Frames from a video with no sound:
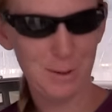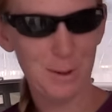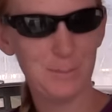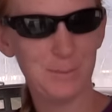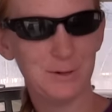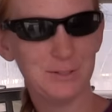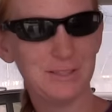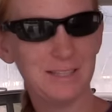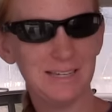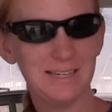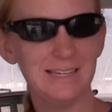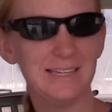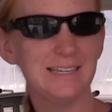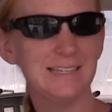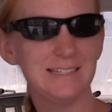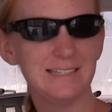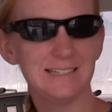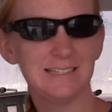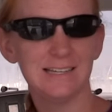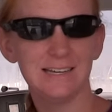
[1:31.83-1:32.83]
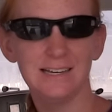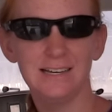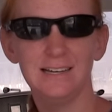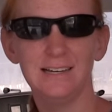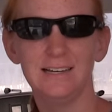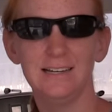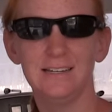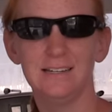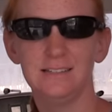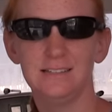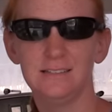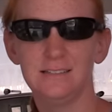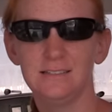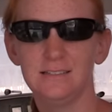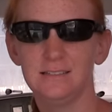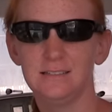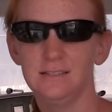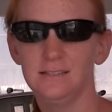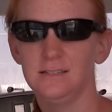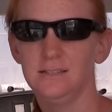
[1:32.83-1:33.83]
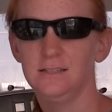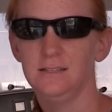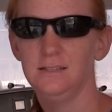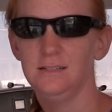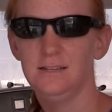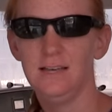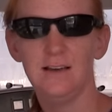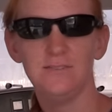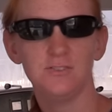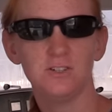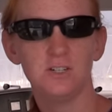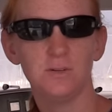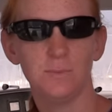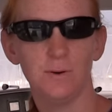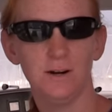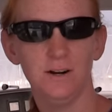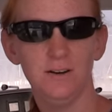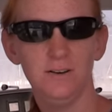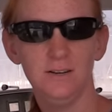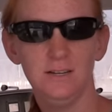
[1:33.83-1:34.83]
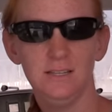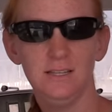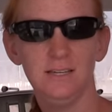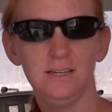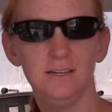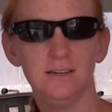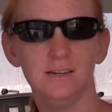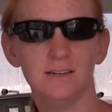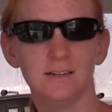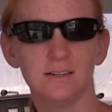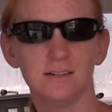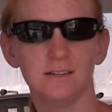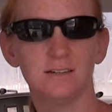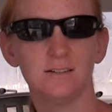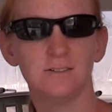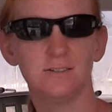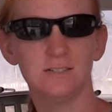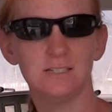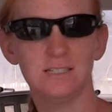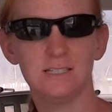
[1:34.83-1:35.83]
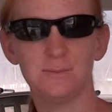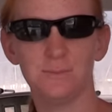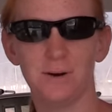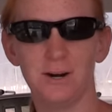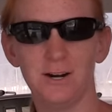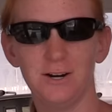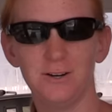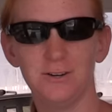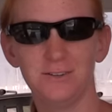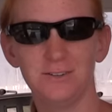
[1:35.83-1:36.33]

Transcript: my birthday is uh, day after tomorrow, I think. Or Technically,